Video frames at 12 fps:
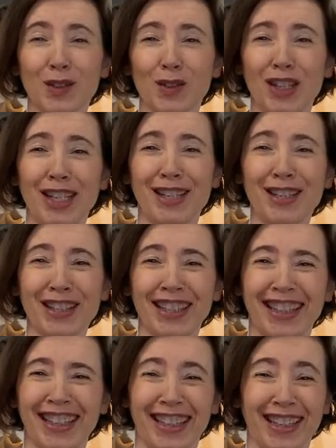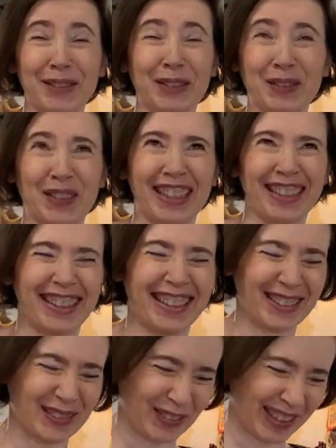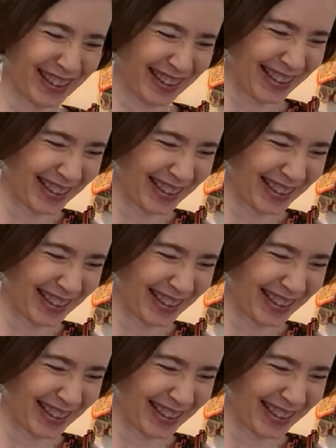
dish I would pair this with.